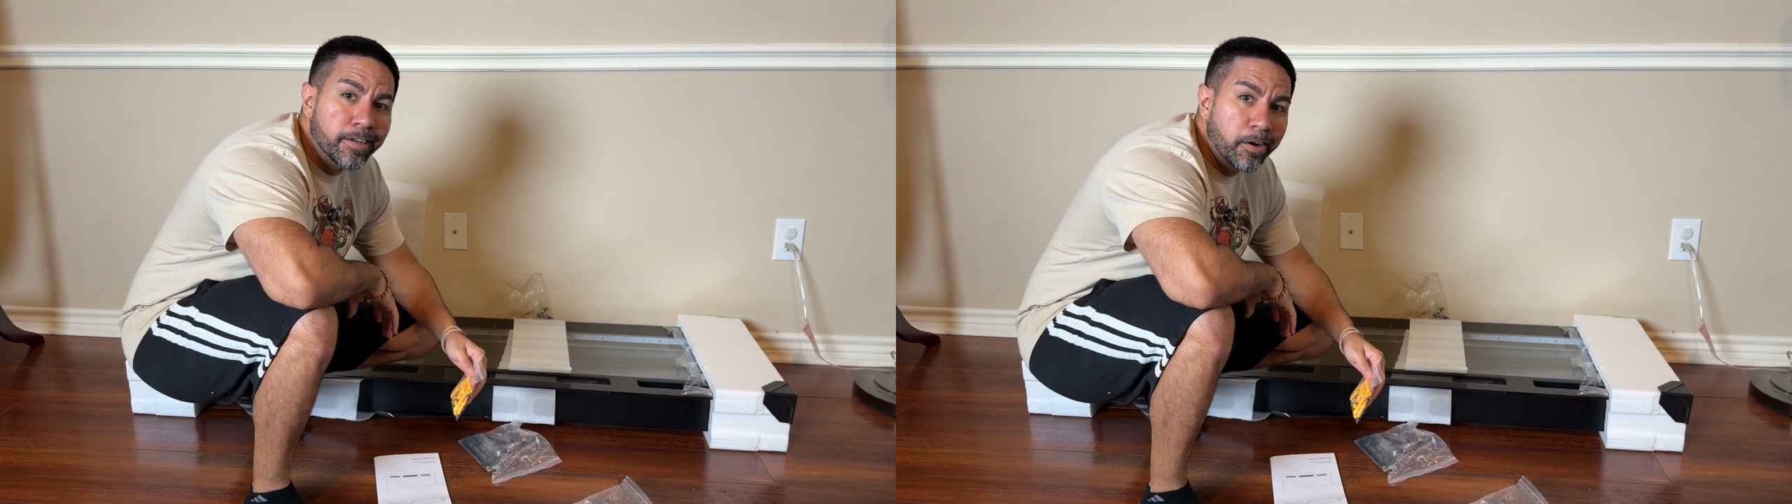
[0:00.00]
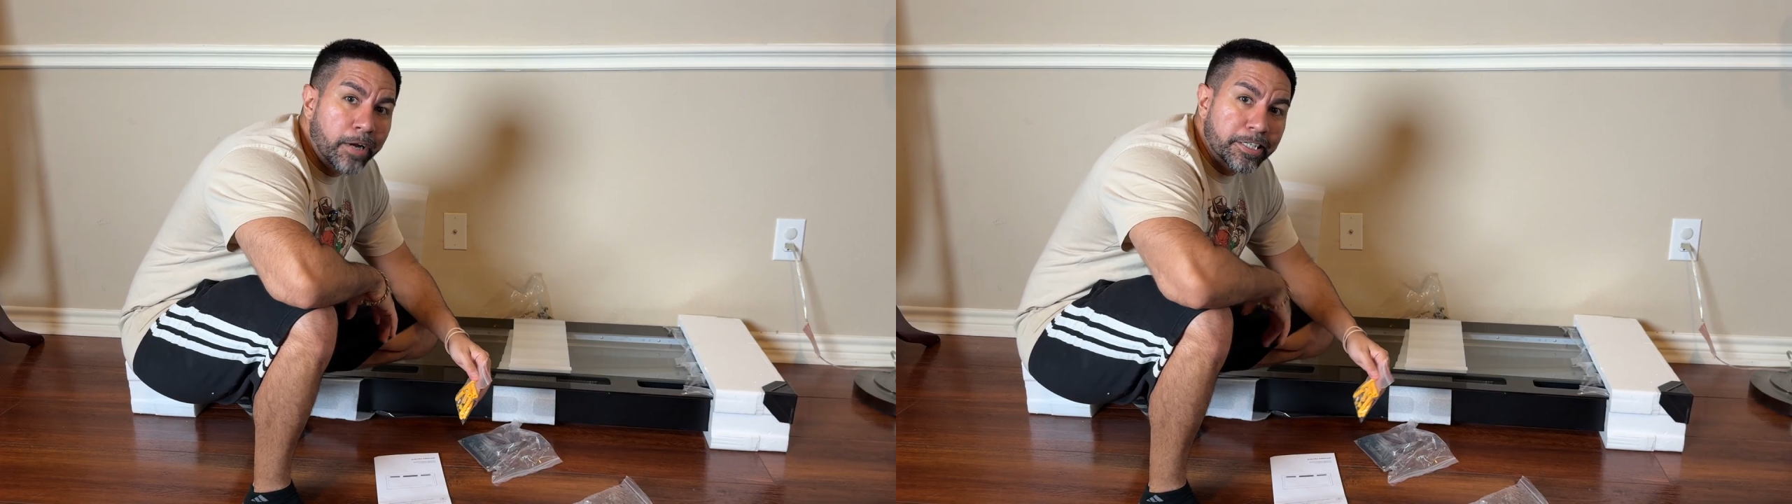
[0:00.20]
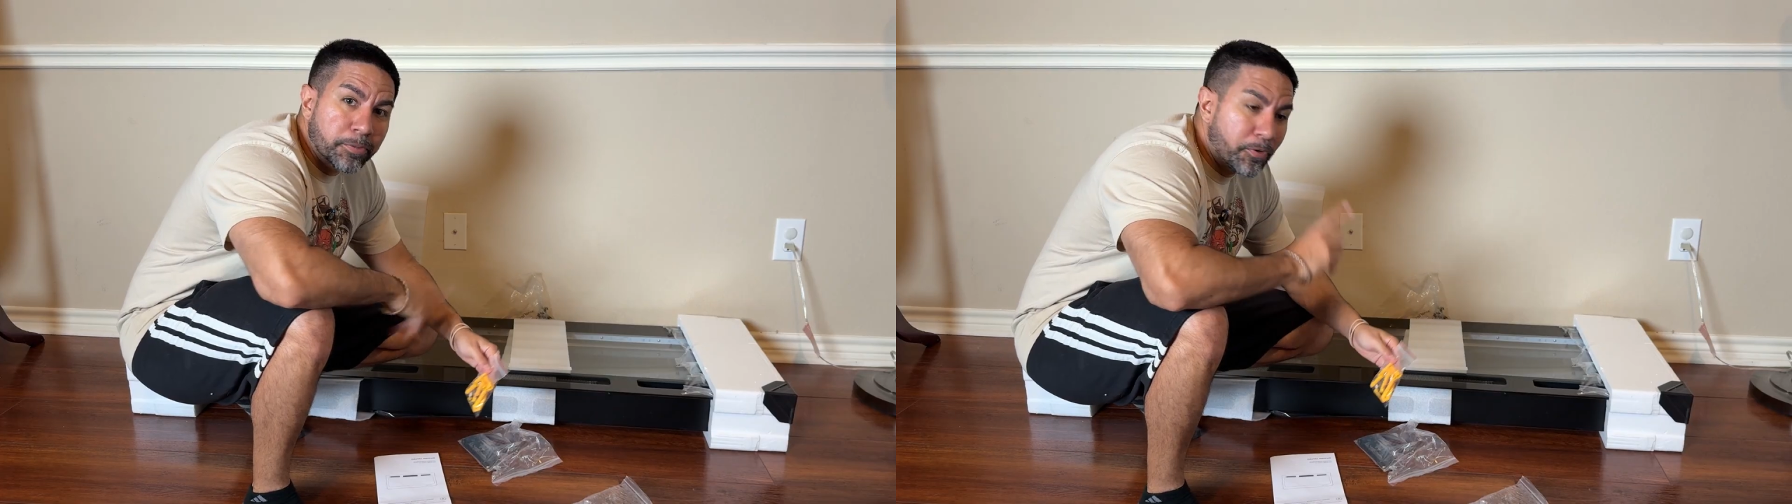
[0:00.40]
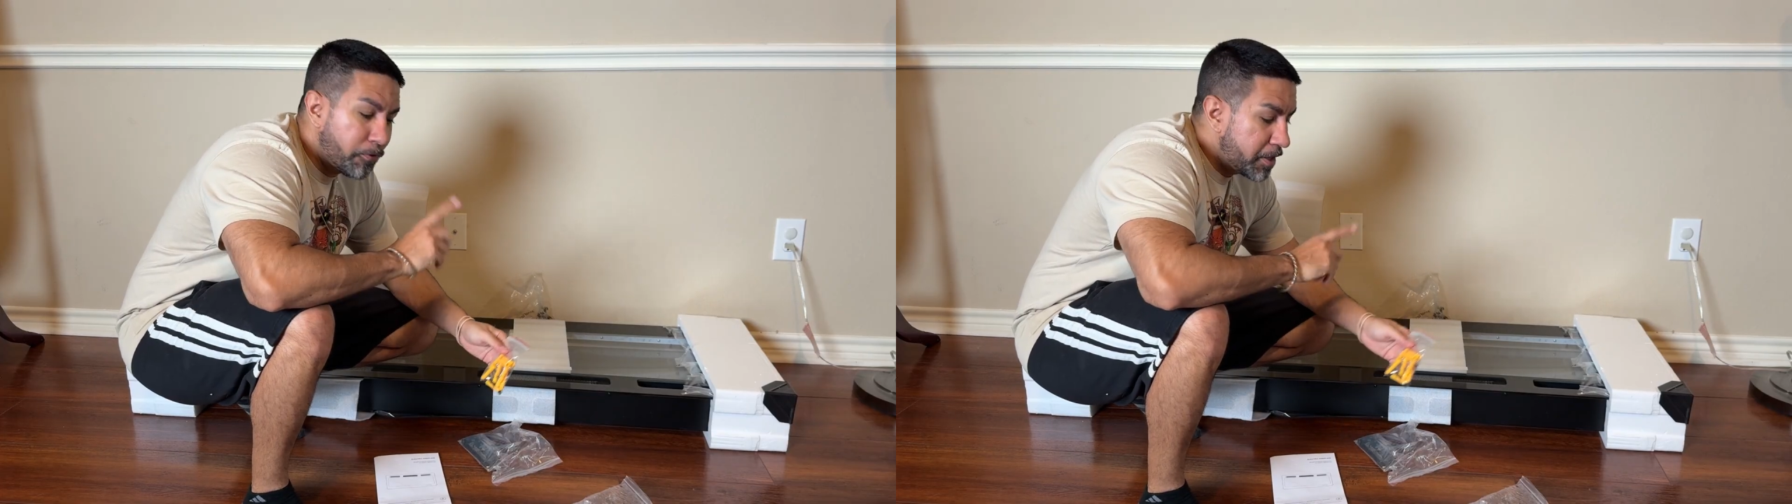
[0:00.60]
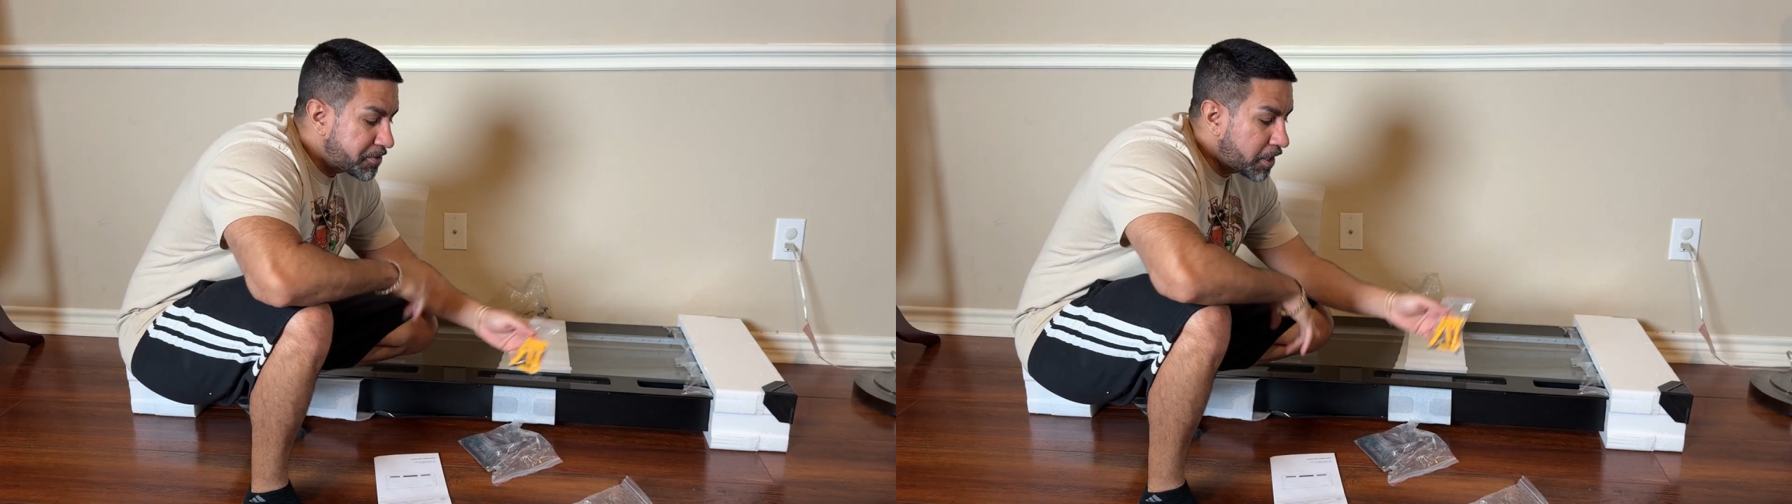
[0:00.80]
Okay, so
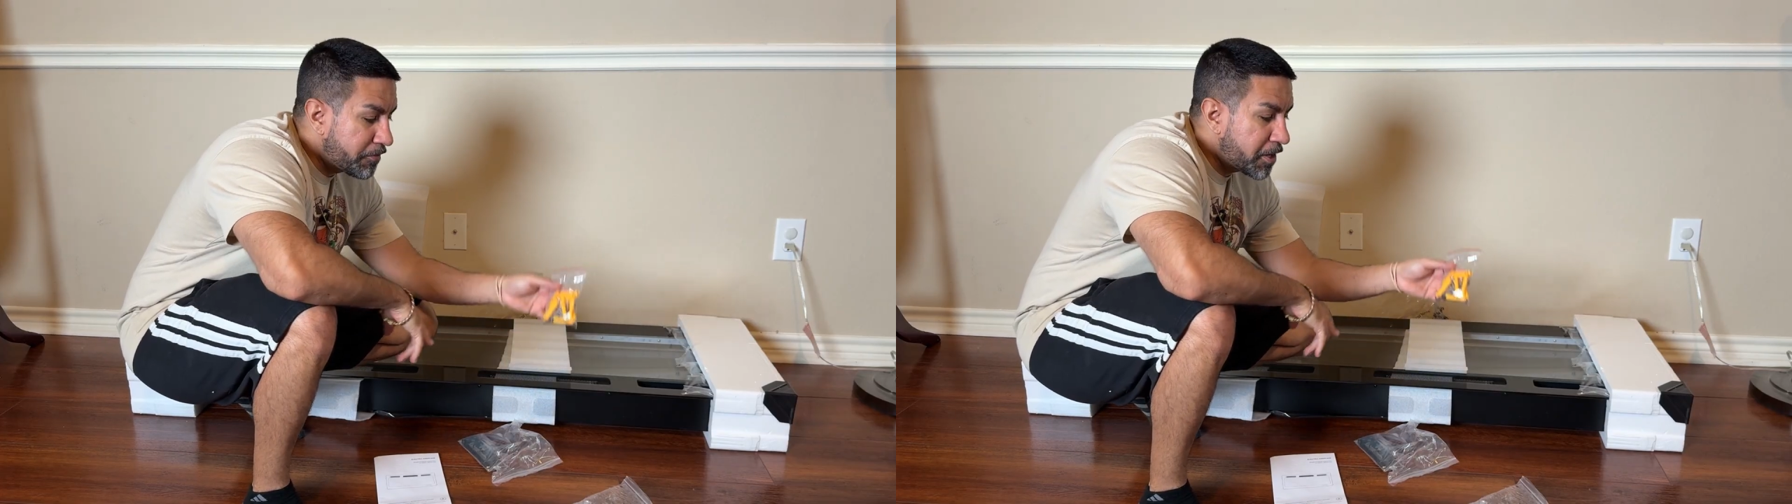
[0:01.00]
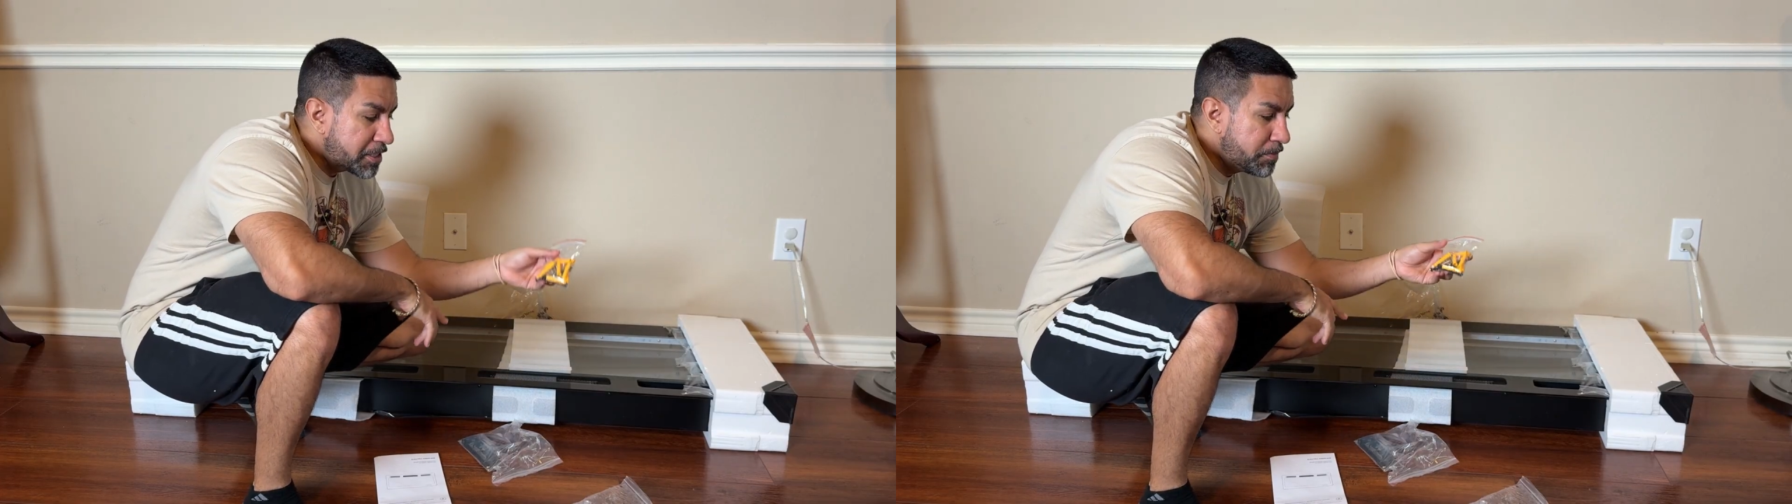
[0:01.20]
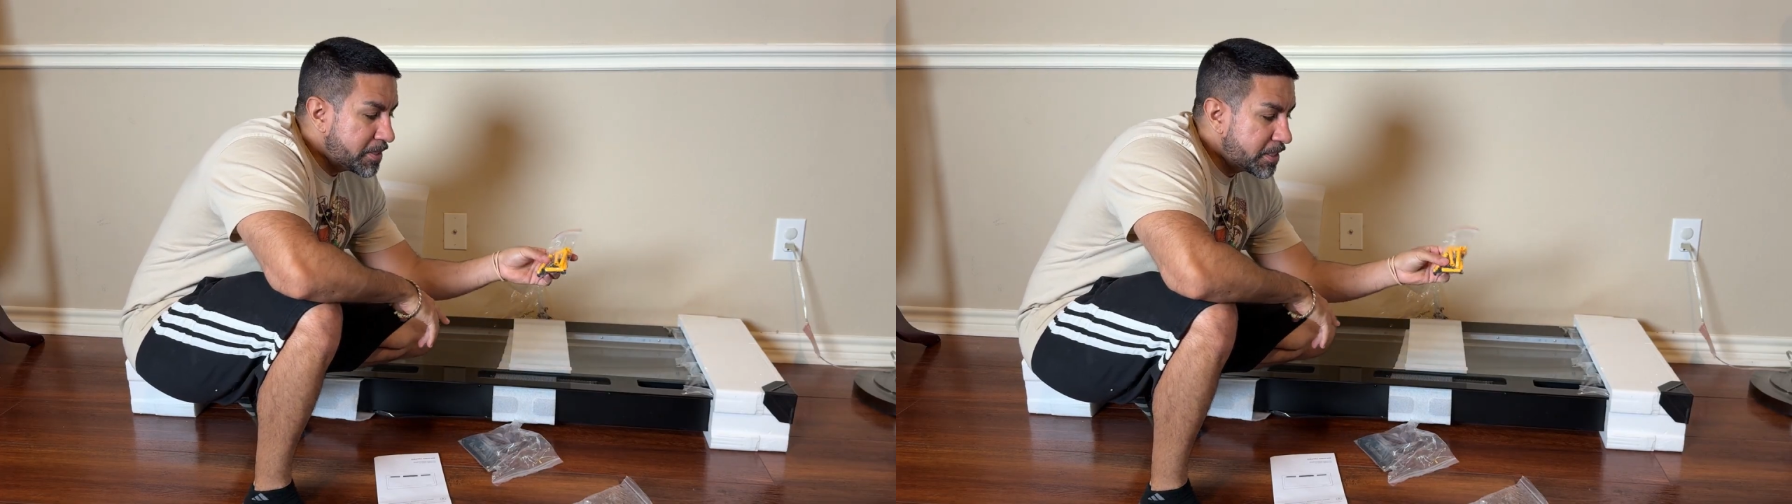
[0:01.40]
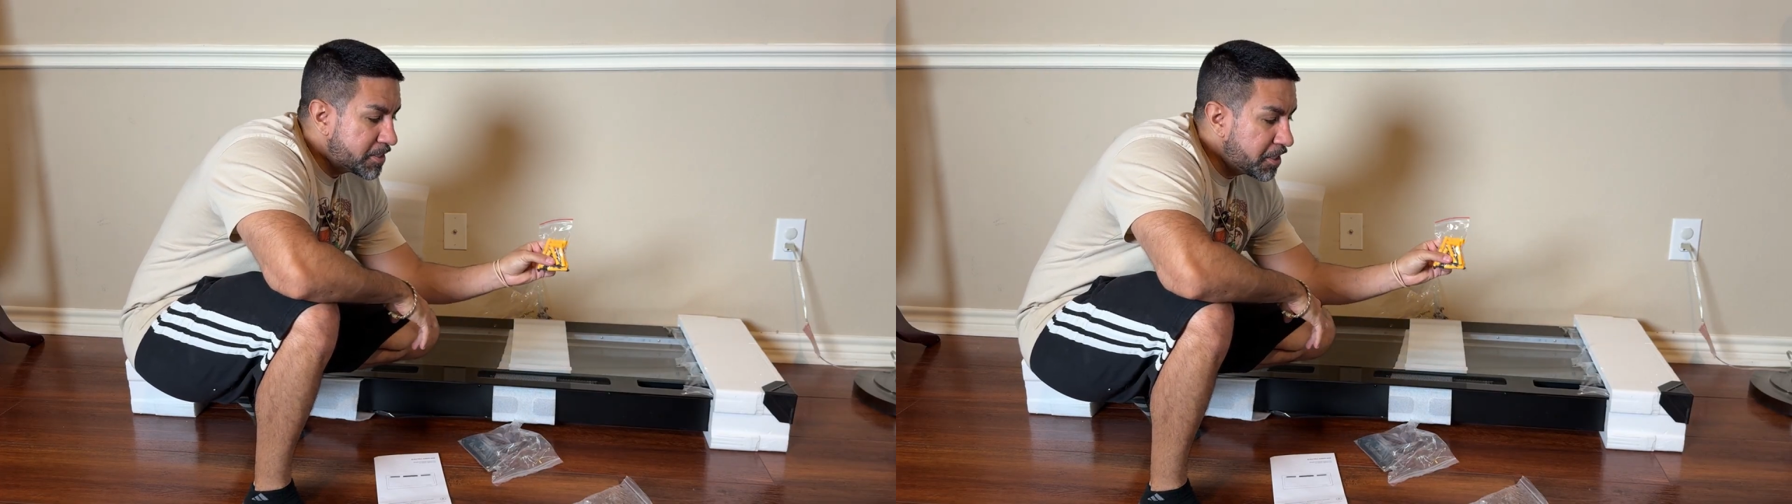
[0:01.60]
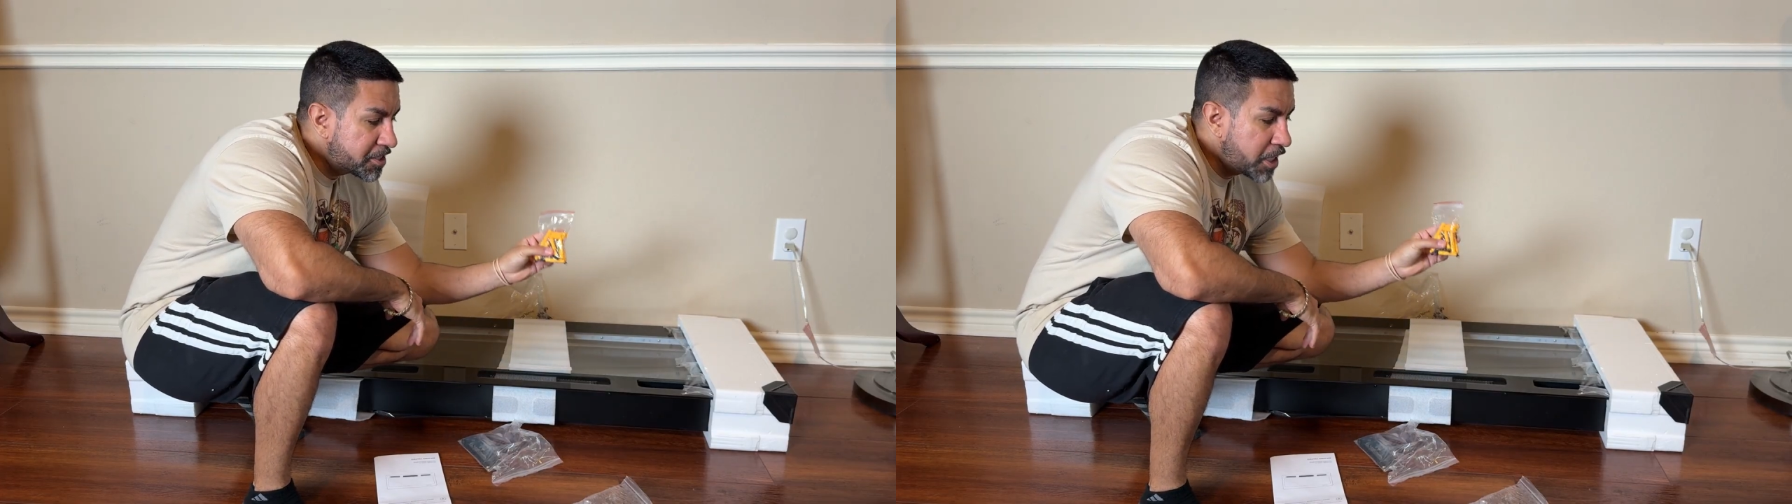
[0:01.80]
before I start, I forgot to mention it does